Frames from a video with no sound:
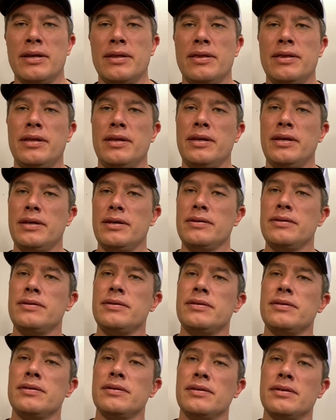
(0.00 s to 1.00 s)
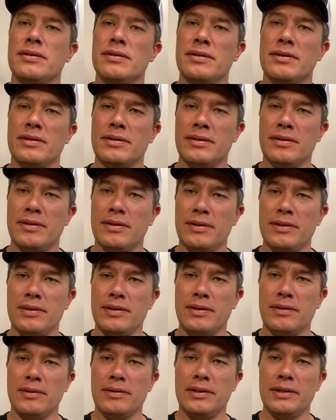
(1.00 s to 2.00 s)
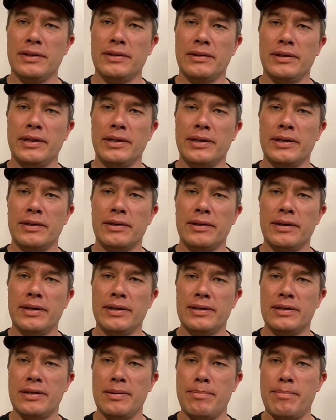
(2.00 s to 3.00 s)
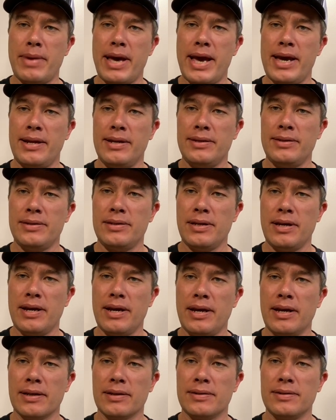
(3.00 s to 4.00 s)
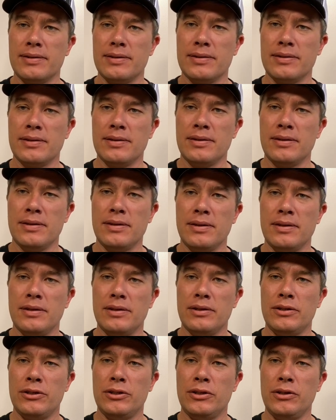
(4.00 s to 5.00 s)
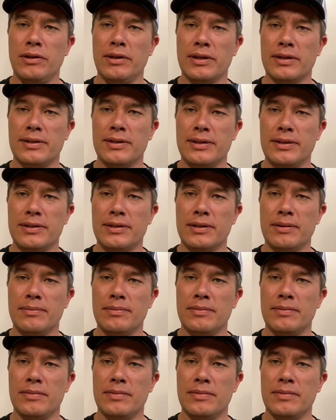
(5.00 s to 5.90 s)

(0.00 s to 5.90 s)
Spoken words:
this little deal here is the MantisX shooting system.